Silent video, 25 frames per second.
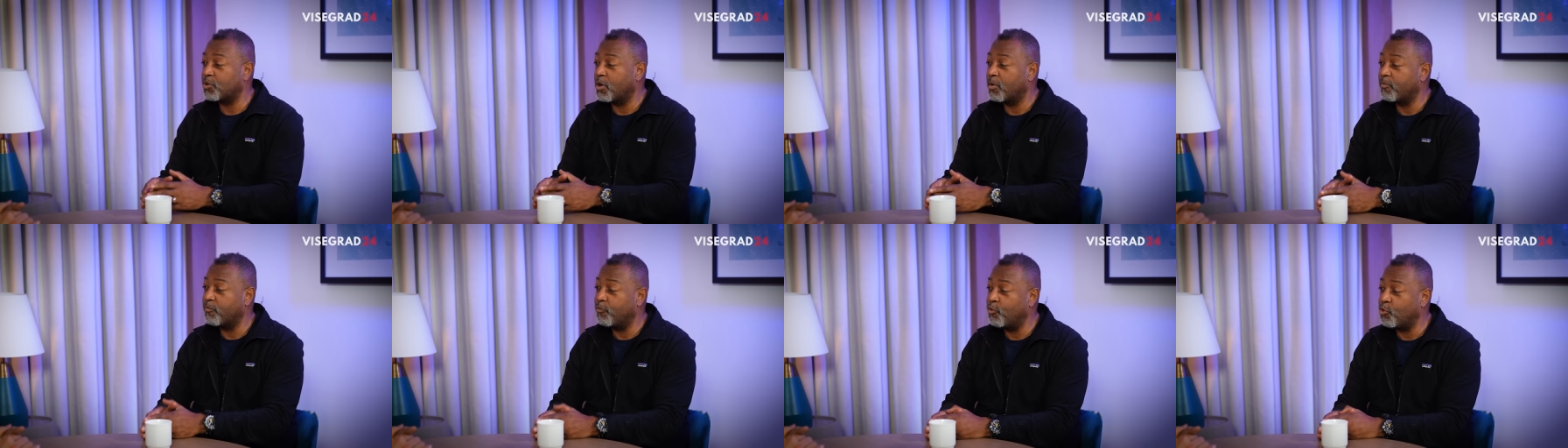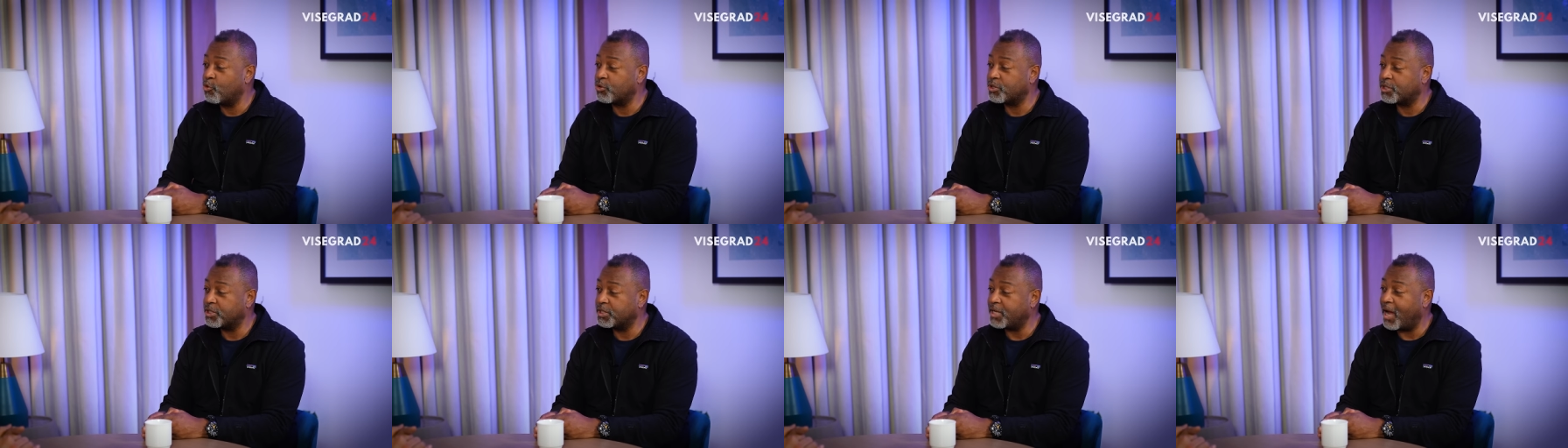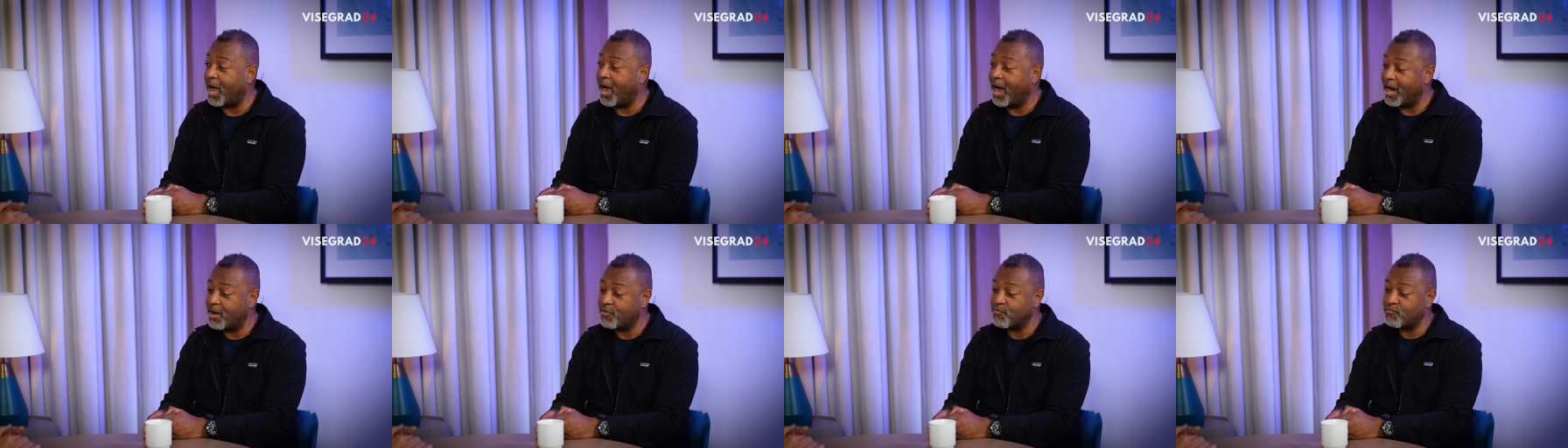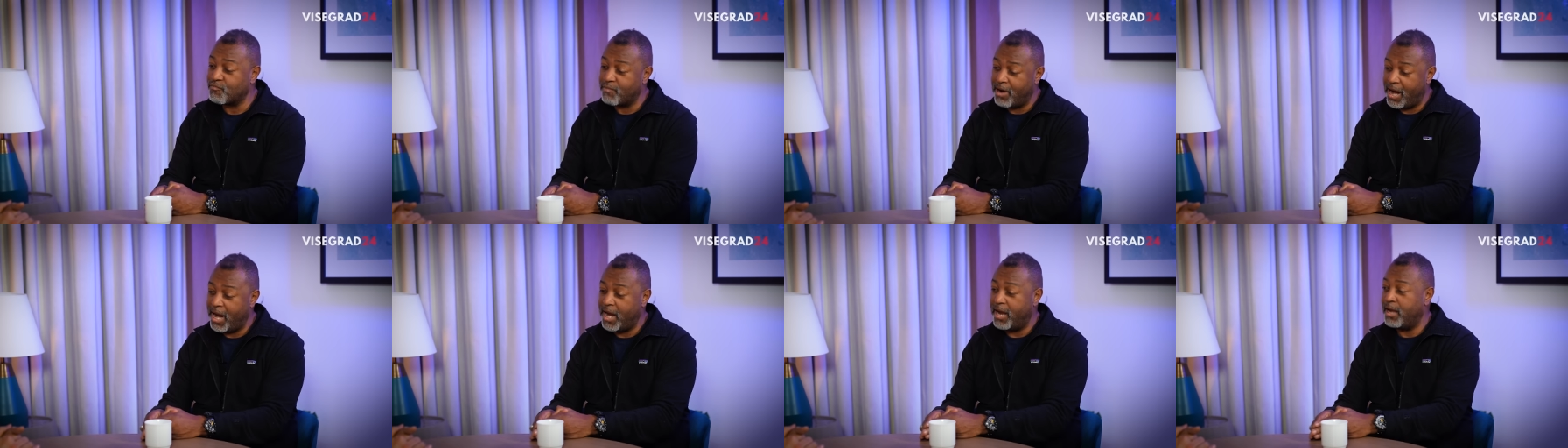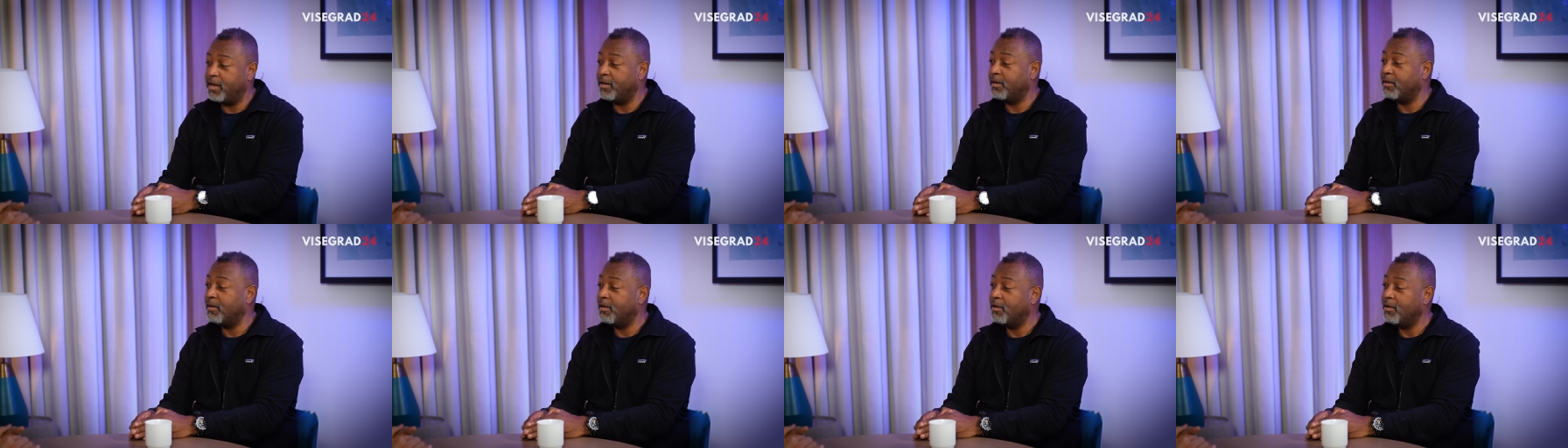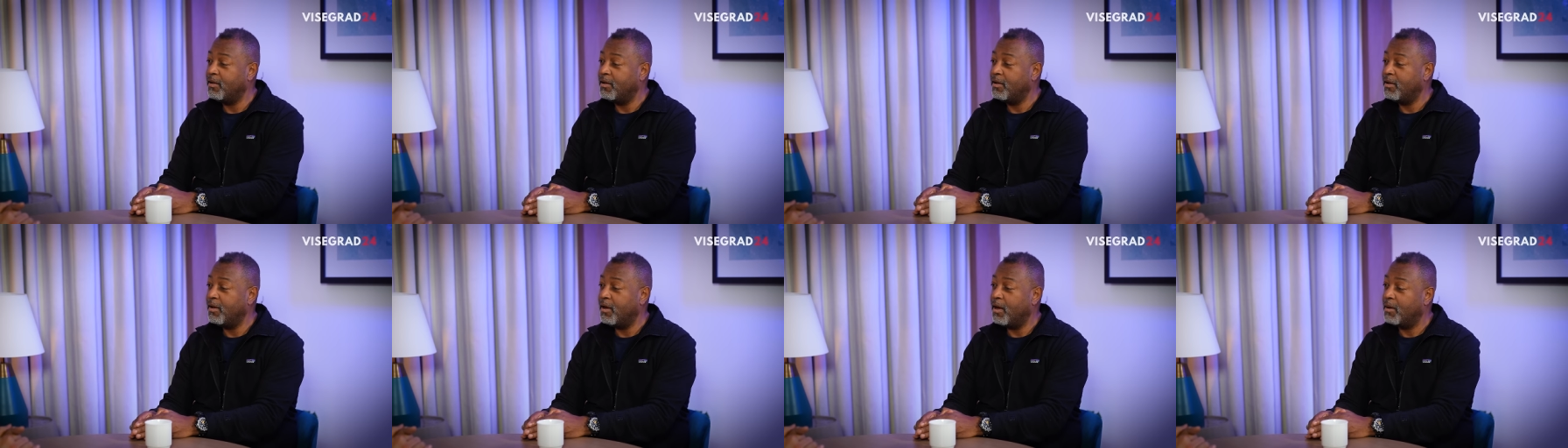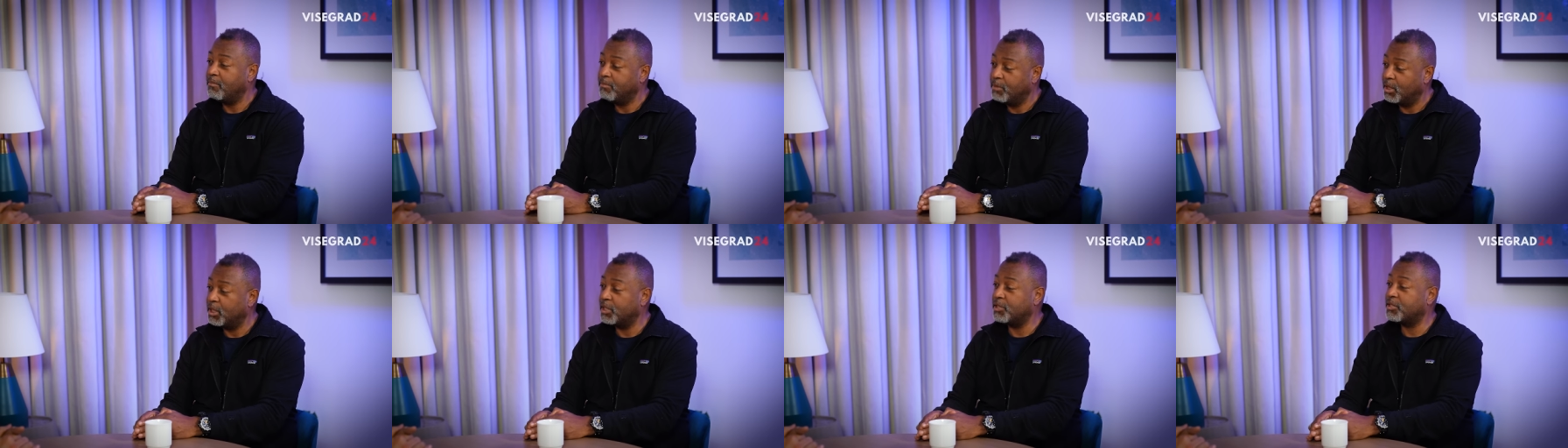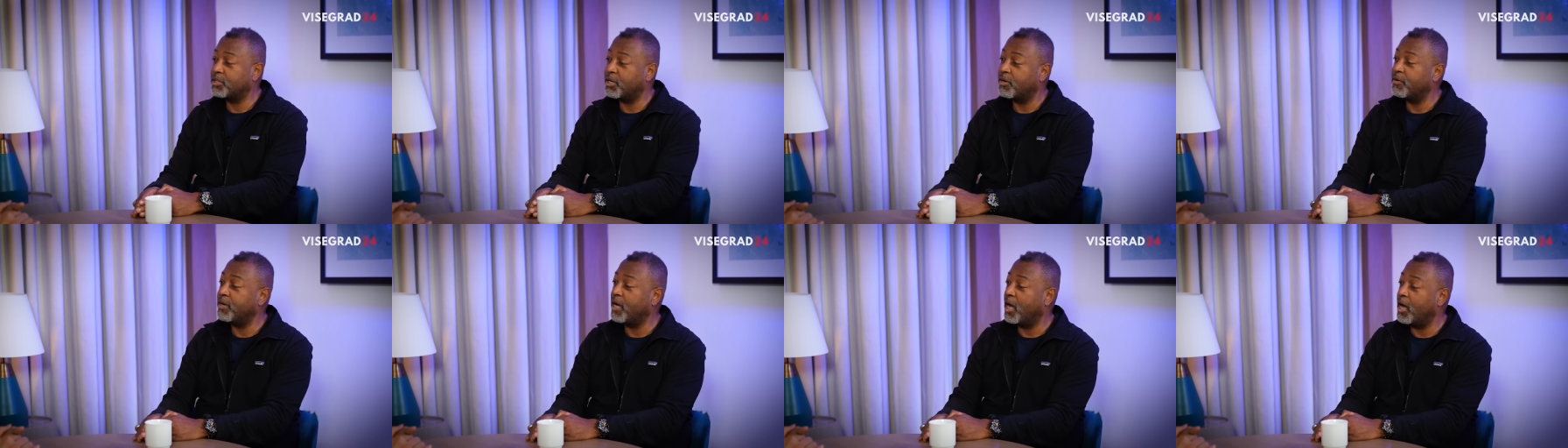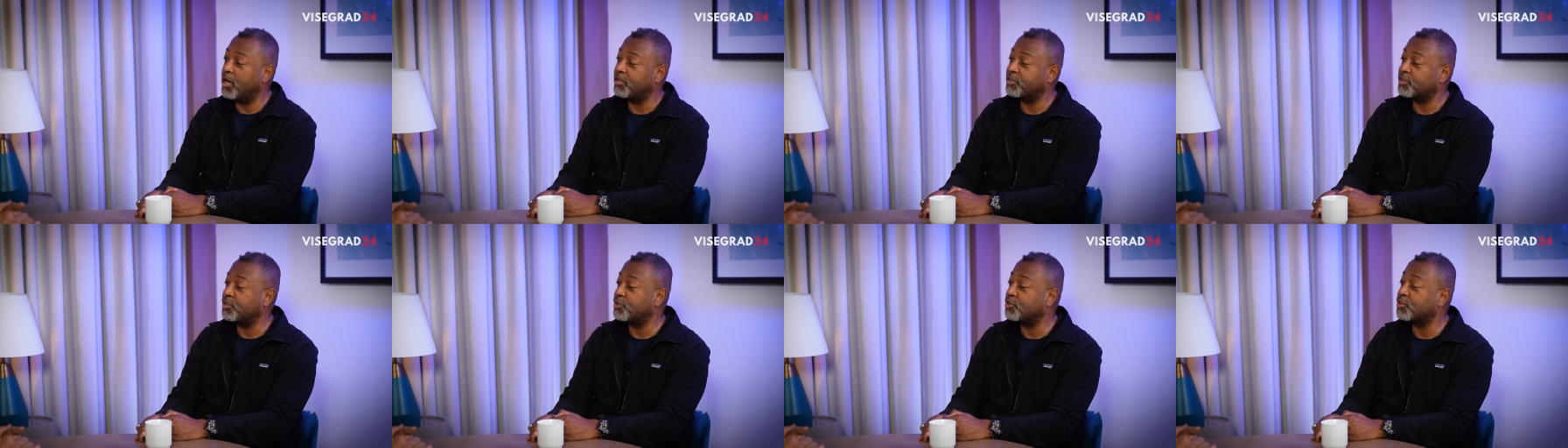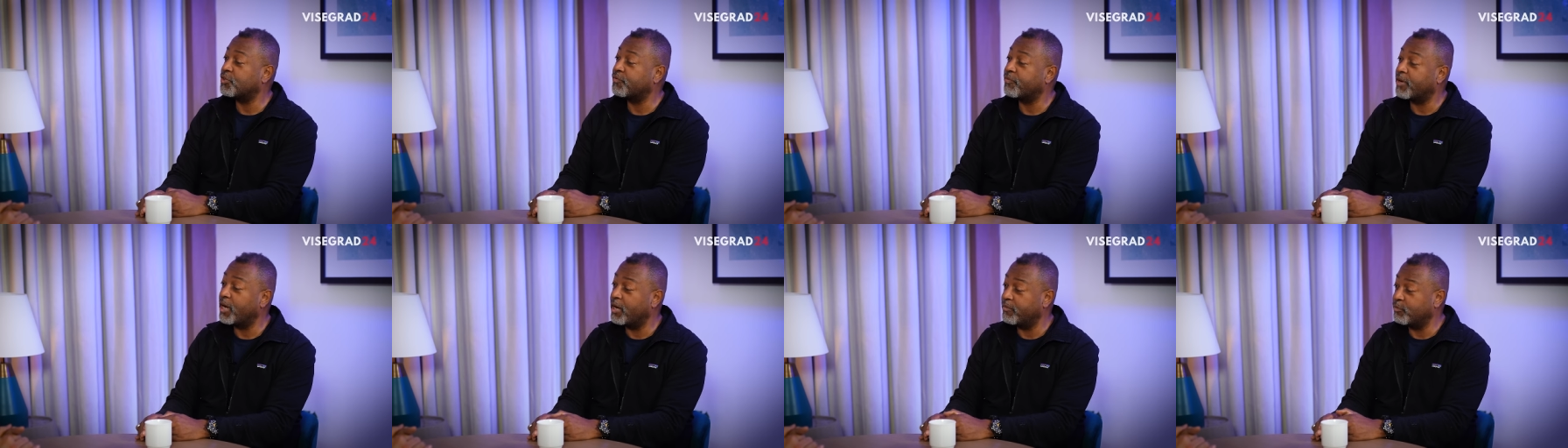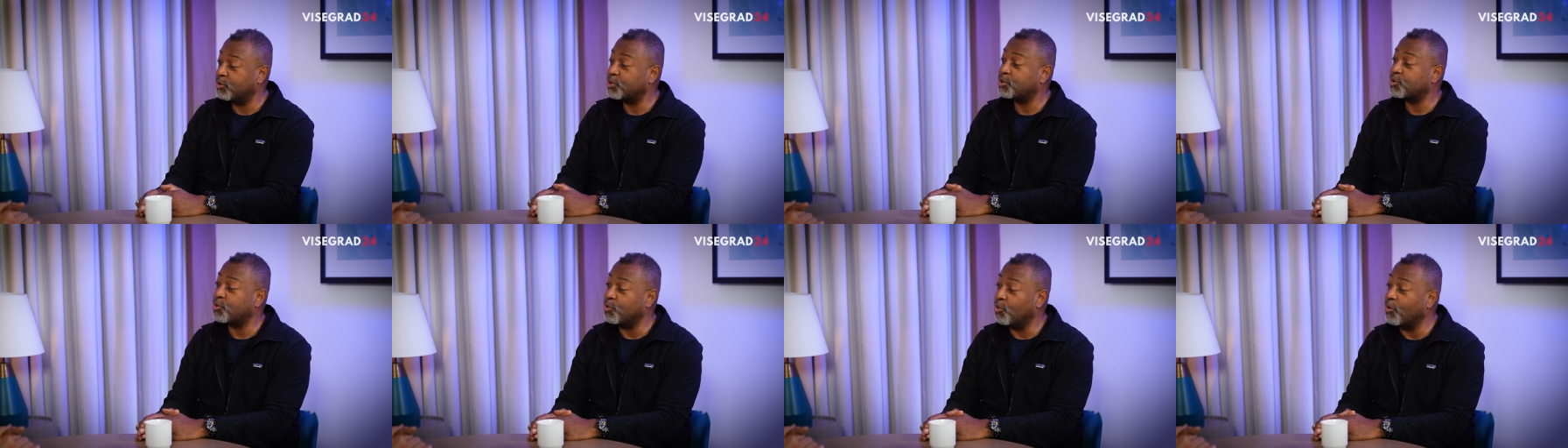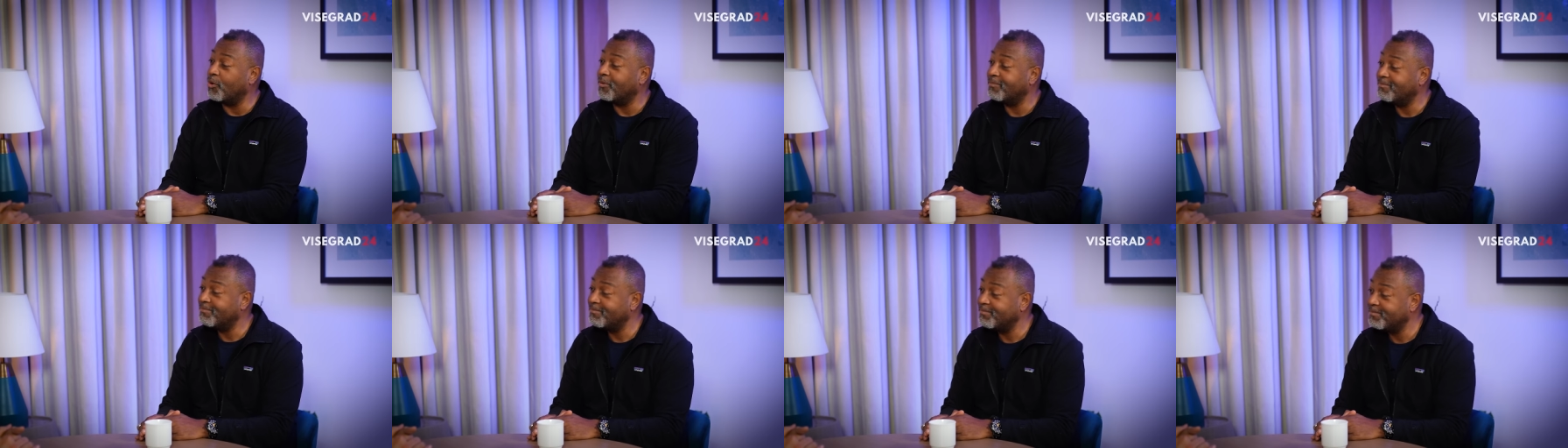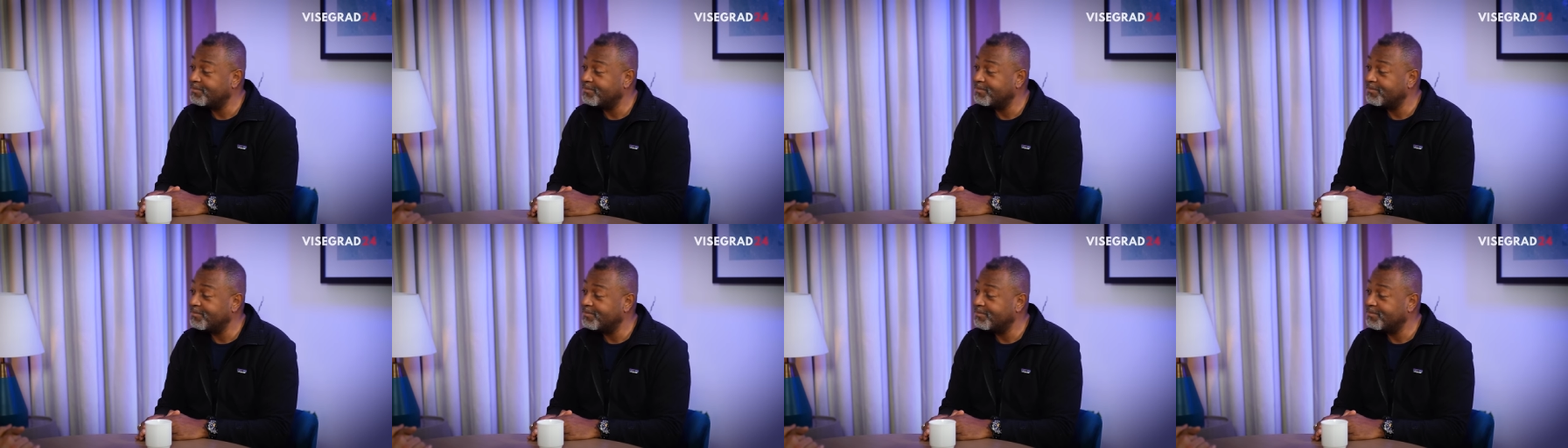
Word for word: Armed Forces, I ran a military hostage survival school